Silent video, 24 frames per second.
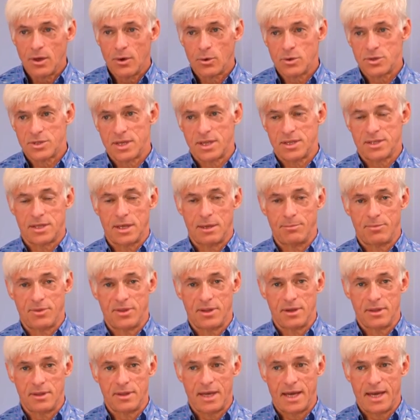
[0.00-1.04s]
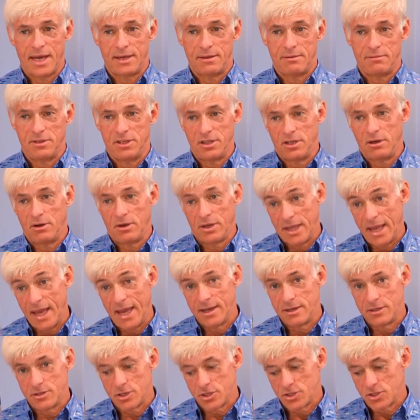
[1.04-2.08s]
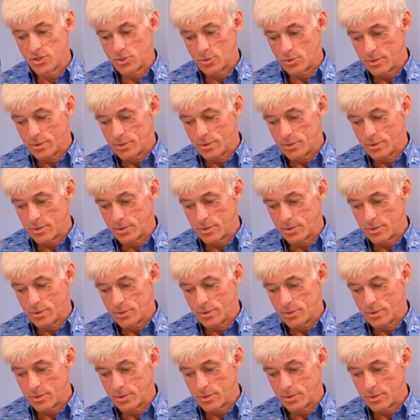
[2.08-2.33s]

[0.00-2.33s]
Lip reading: Or is that something that, again, just